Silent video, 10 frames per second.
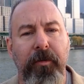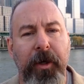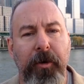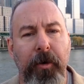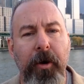
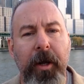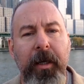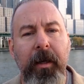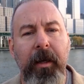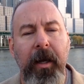
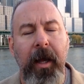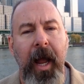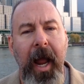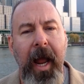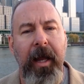recruiting
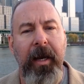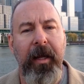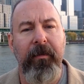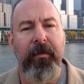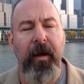and
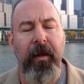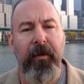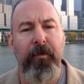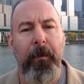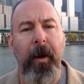its the
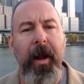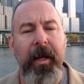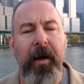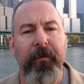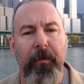
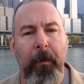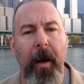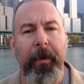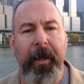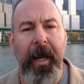spreading of its
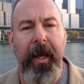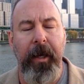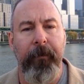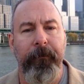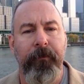
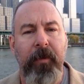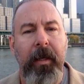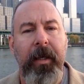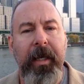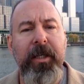propaganda.
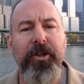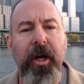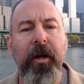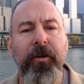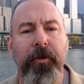Each
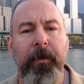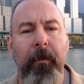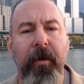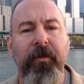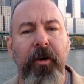country
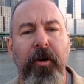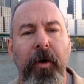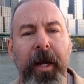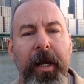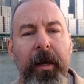must
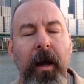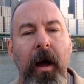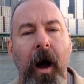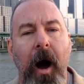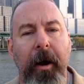agree
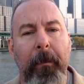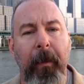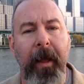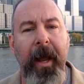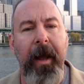on a
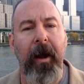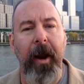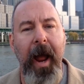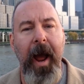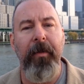plan on
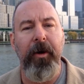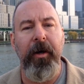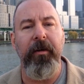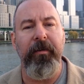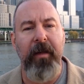how they're
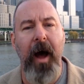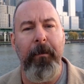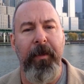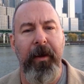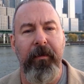going to
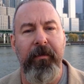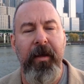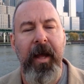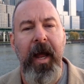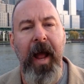stop this,
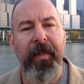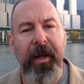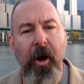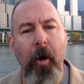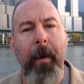and
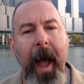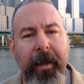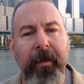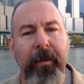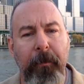then go
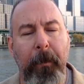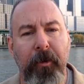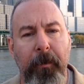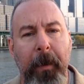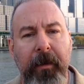back to their
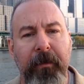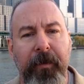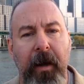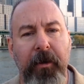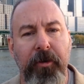respective
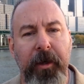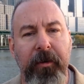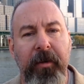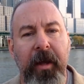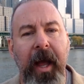
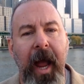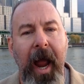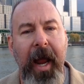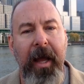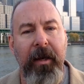countries
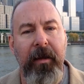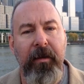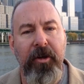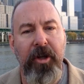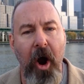and
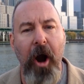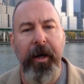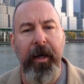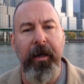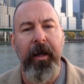
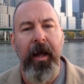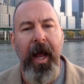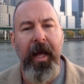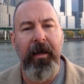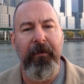target
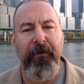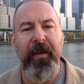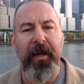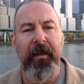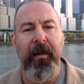and
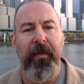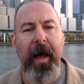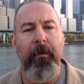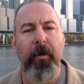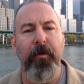defeat
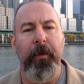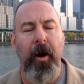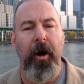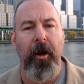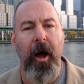that movement
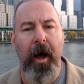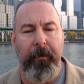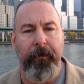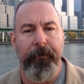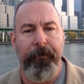online.